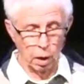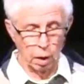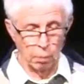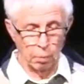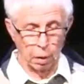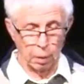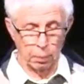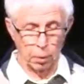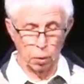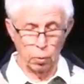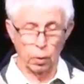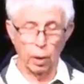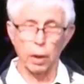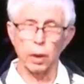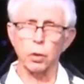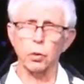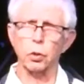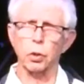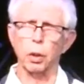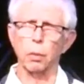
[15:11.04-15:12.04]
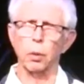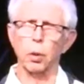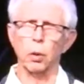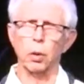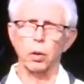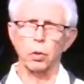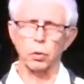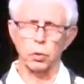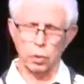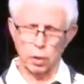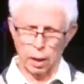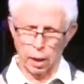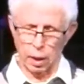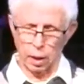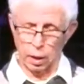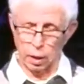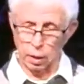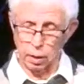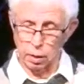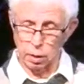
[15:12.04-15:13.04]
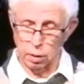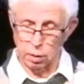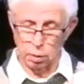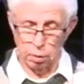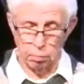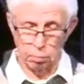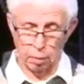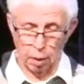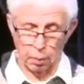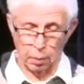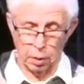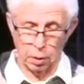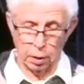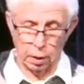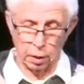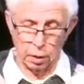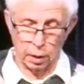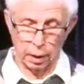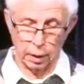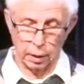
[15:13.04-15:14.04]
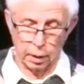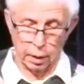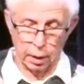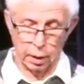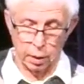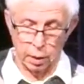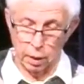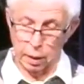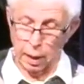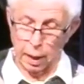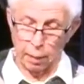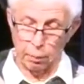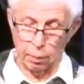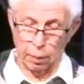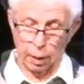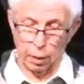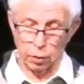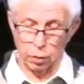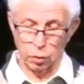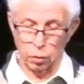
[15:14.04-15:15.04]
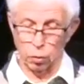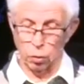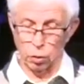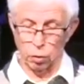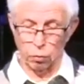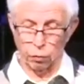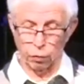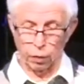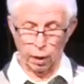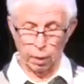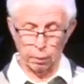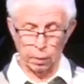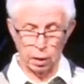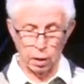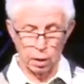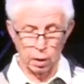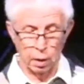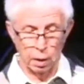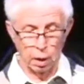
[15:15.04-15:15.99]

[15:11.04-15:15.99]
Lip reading: Maybe you had a similar understanding. Maybe things like that did not bother you or your family.